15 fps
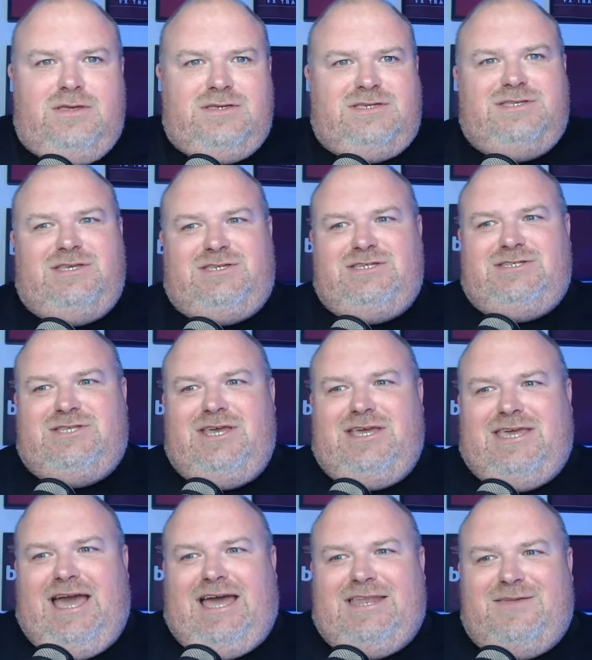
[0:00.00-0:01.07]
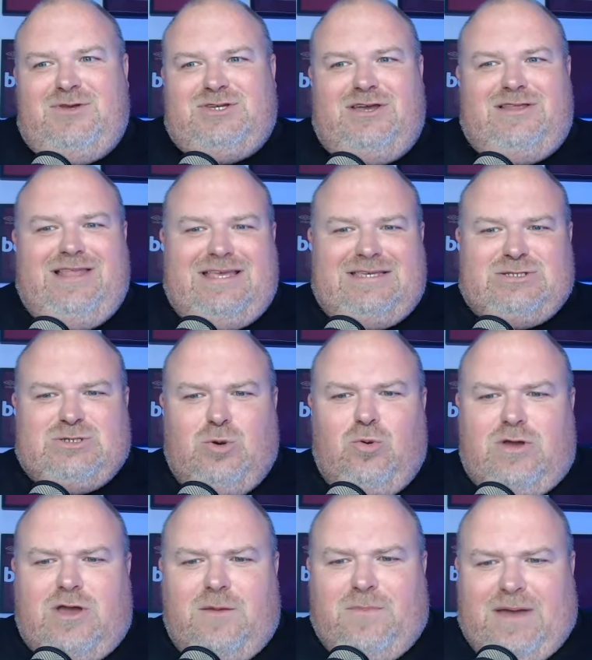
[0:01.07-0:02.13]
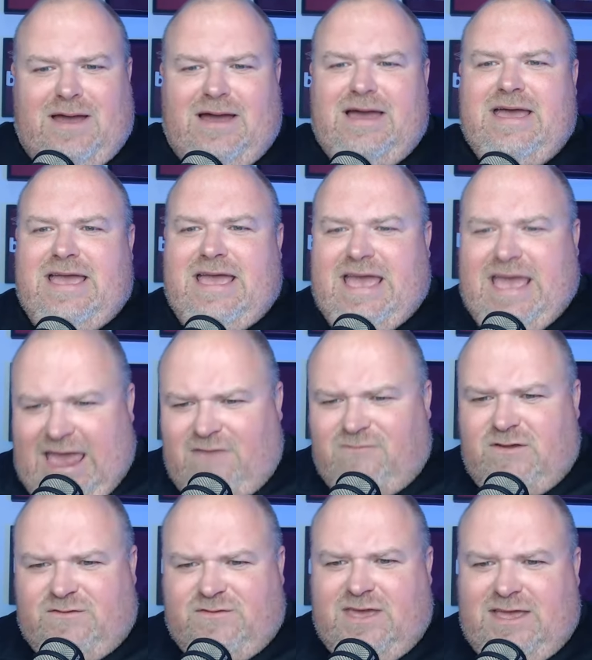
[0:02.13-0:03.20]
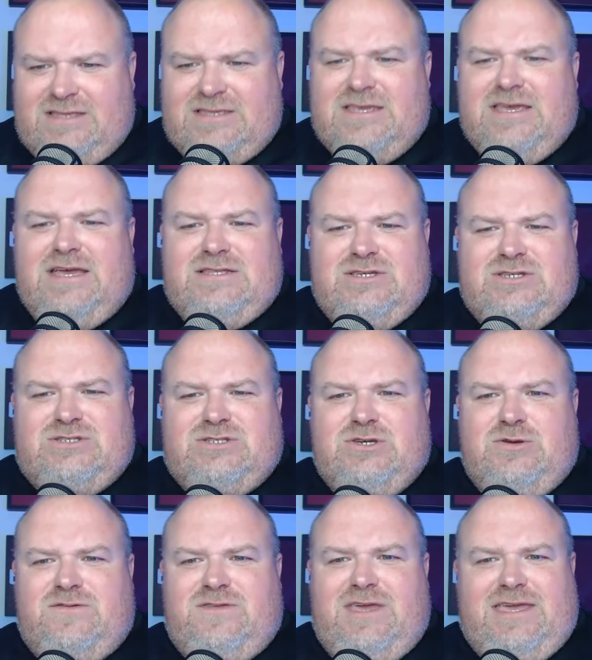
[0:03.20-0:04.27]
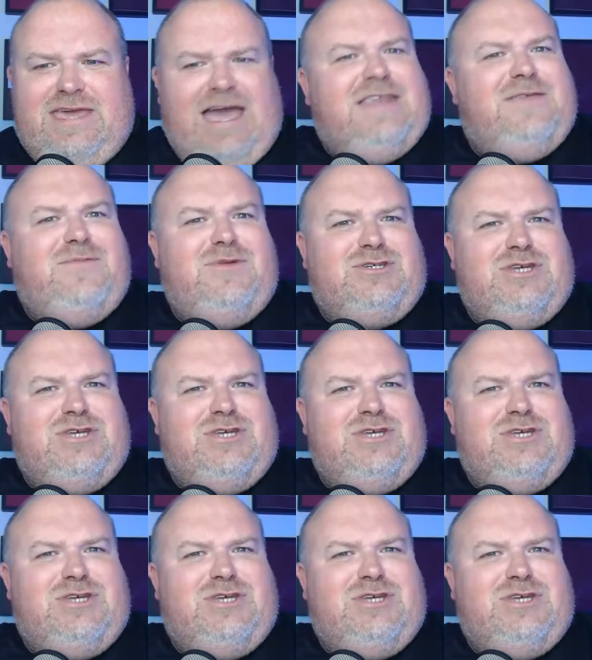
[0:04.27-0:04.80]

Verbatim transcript: So this is the Academy show. Let's talk about everything to do with the Academy,